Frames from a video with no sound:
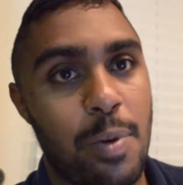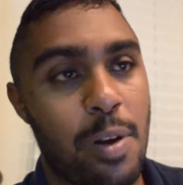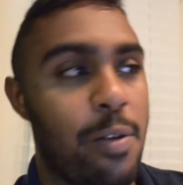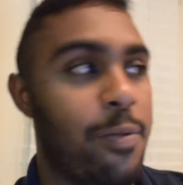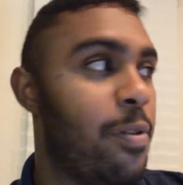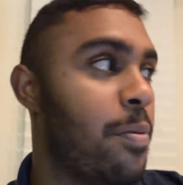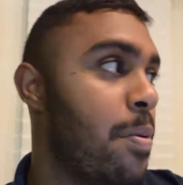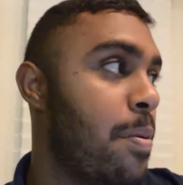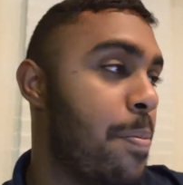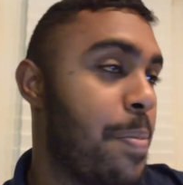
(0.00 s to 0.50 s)

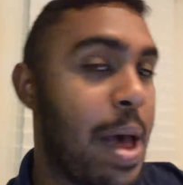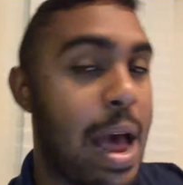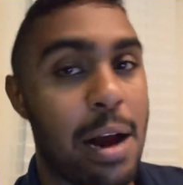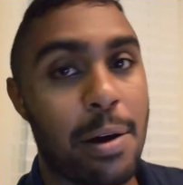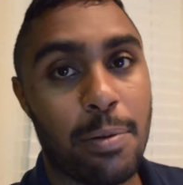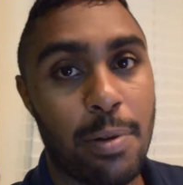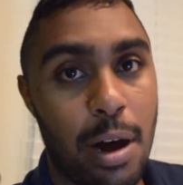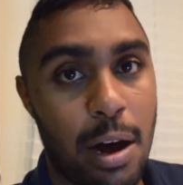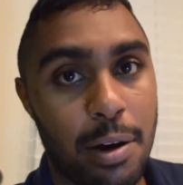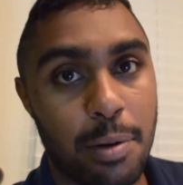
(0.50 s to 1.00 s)
from a
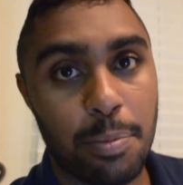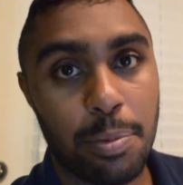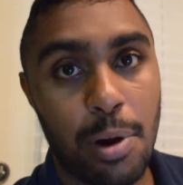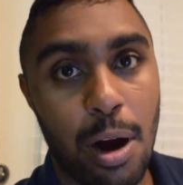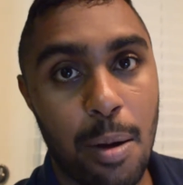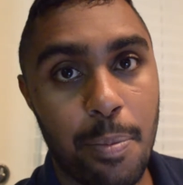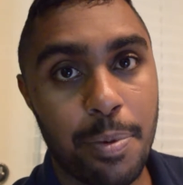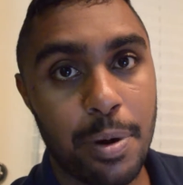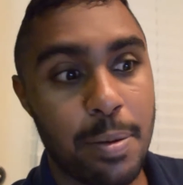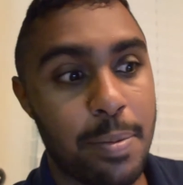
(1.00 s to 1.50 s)
background of
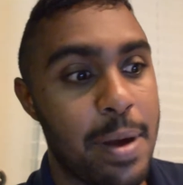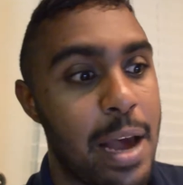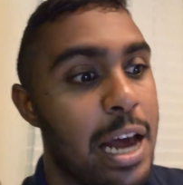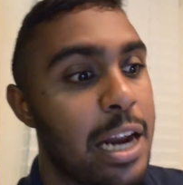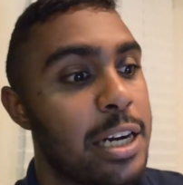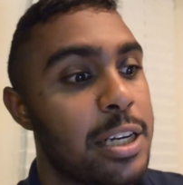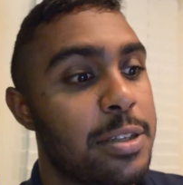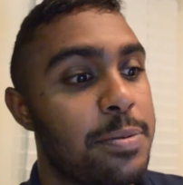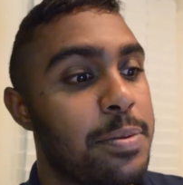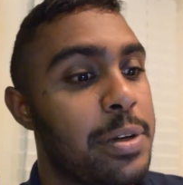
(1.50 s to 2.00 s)
property
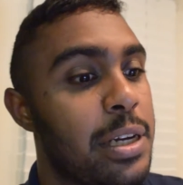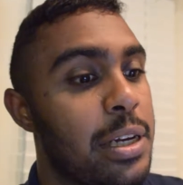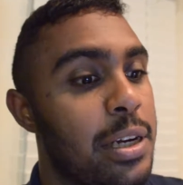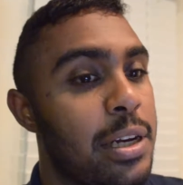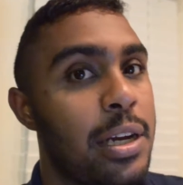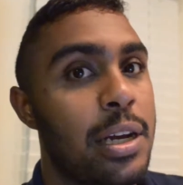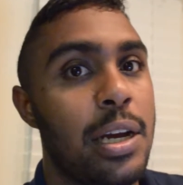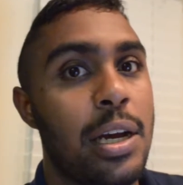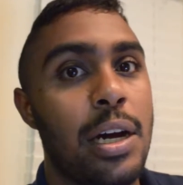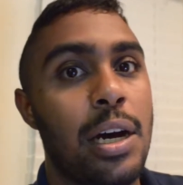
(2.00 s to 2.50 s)
management,
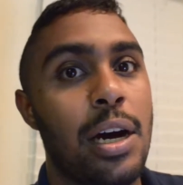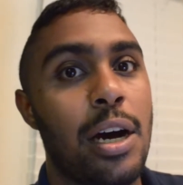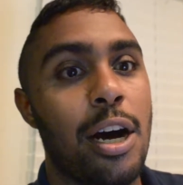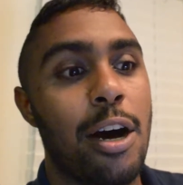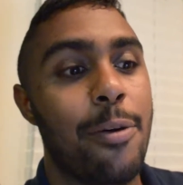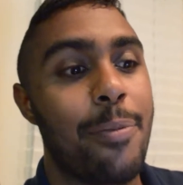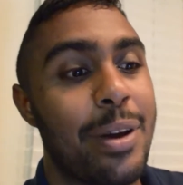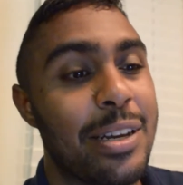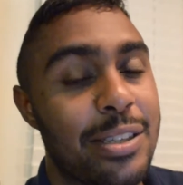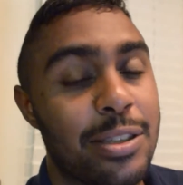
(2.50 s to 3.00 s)

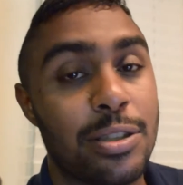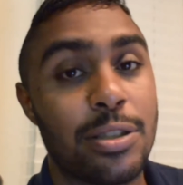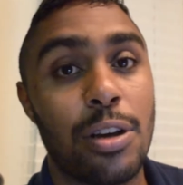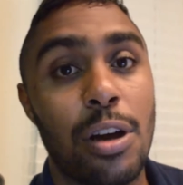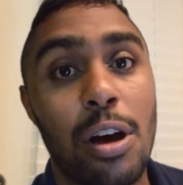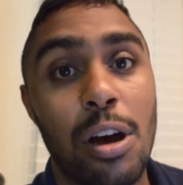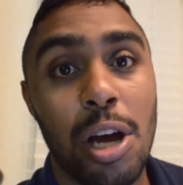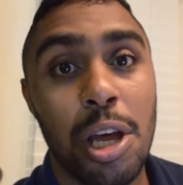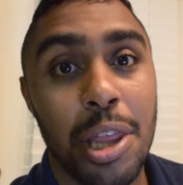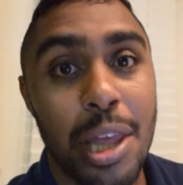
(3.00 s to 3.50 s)
I
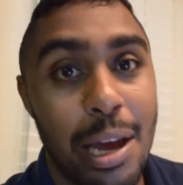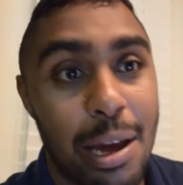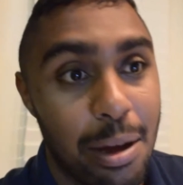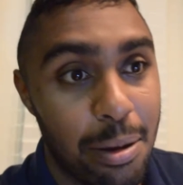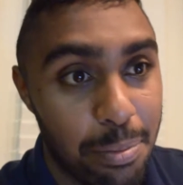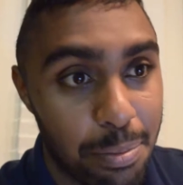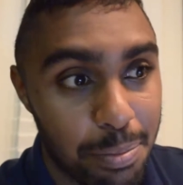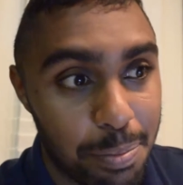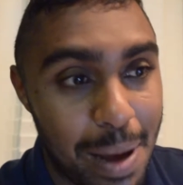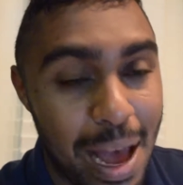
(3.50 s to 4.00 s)
saw
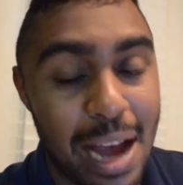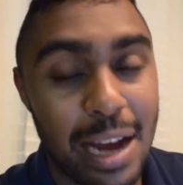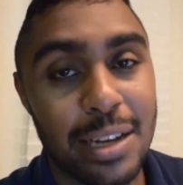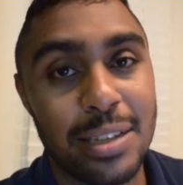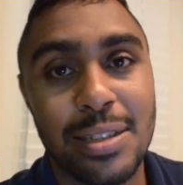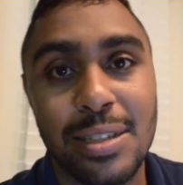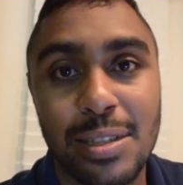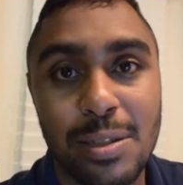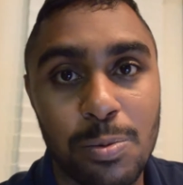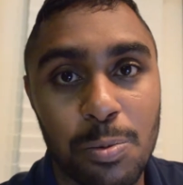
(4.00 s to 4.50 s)
that
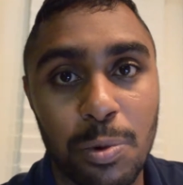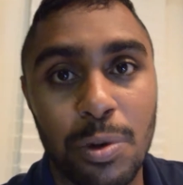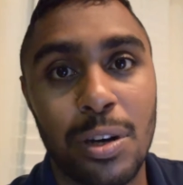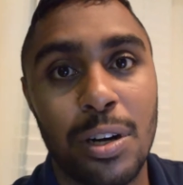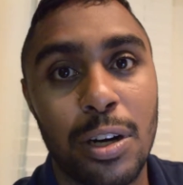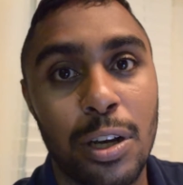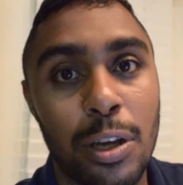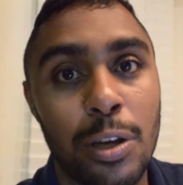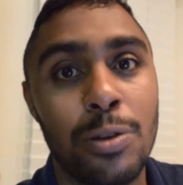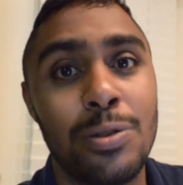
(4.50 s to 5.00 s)
packages were
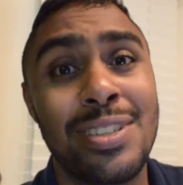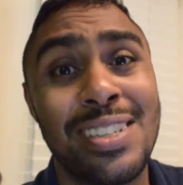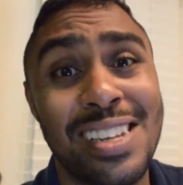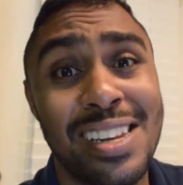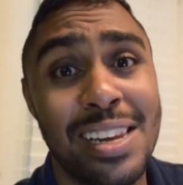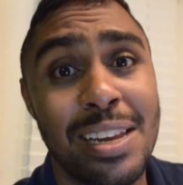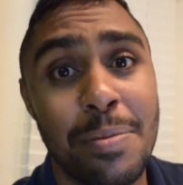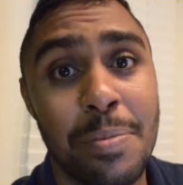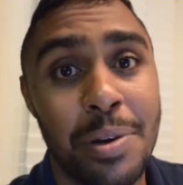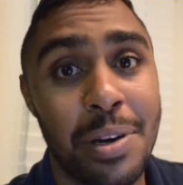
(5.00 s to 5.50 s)
a huge
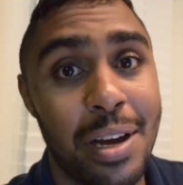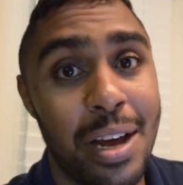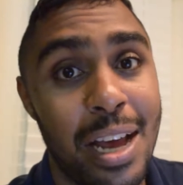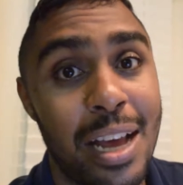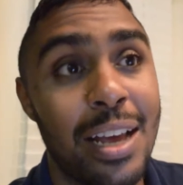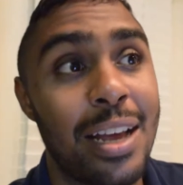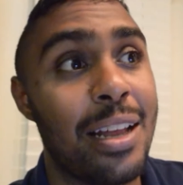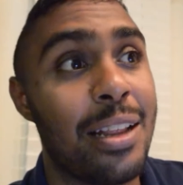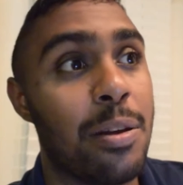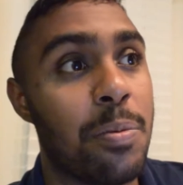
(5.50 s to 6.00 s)
dilemma,
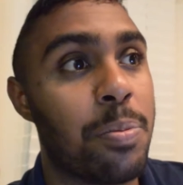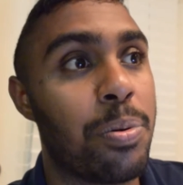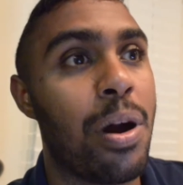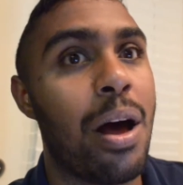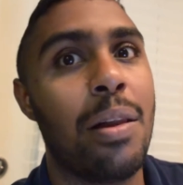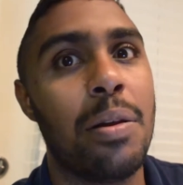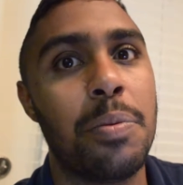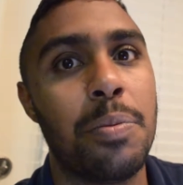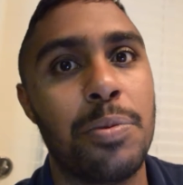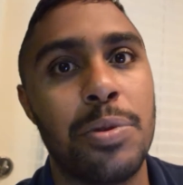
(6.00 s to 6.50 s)
and the
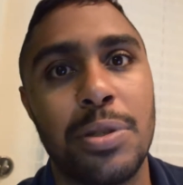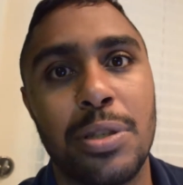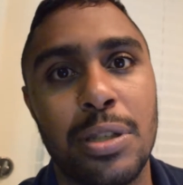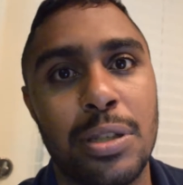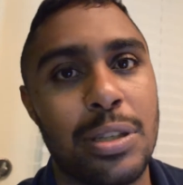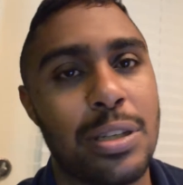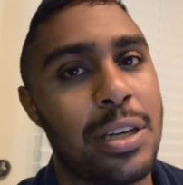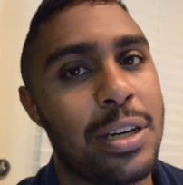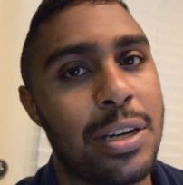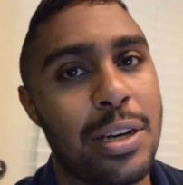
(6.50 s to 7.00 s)
problem was
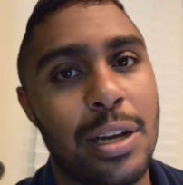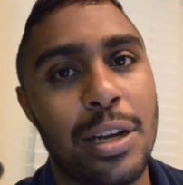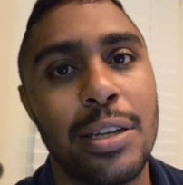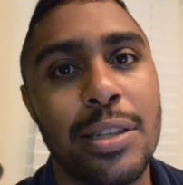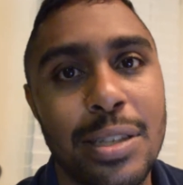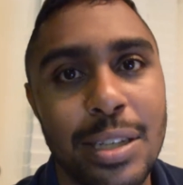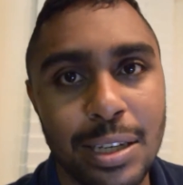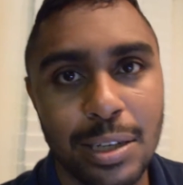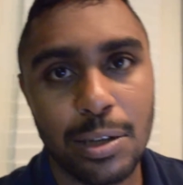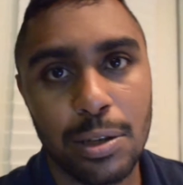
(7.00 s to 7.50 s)
just going to
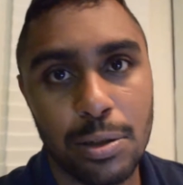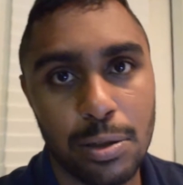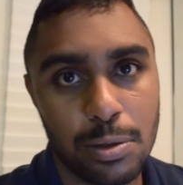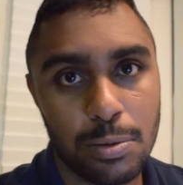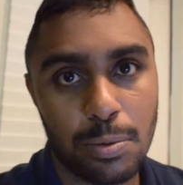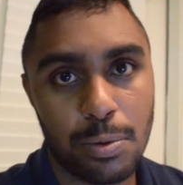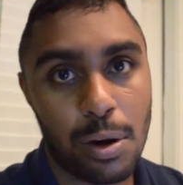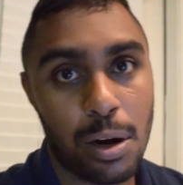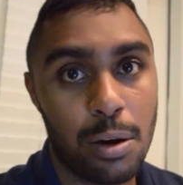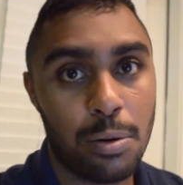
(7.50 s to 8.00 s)
continue
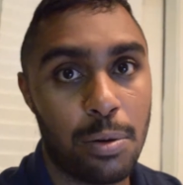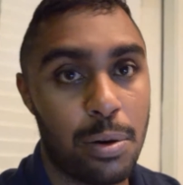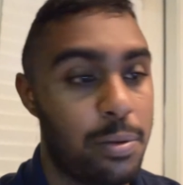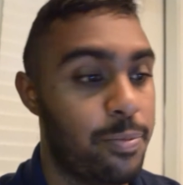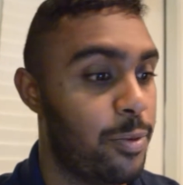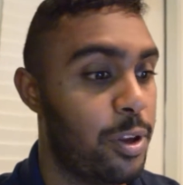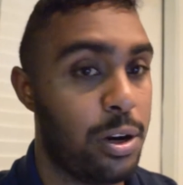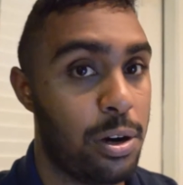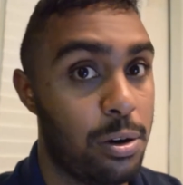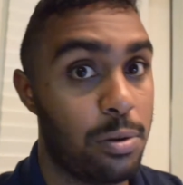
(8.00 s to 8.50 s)
to,
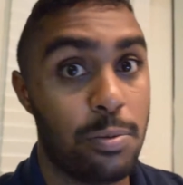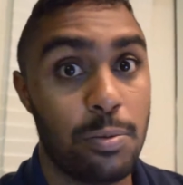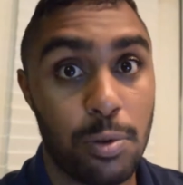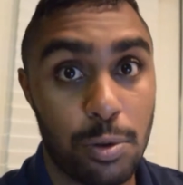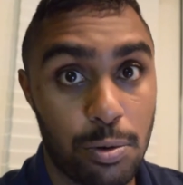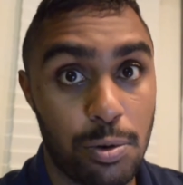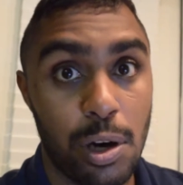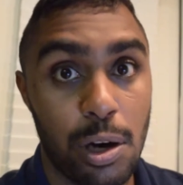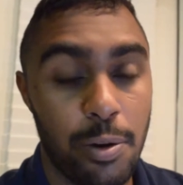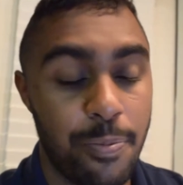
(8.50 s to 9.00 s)

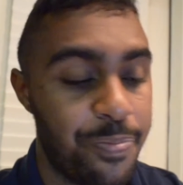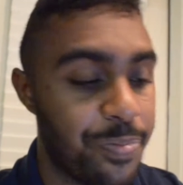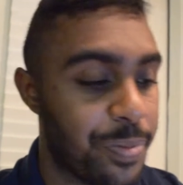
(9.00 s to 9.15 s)
grow.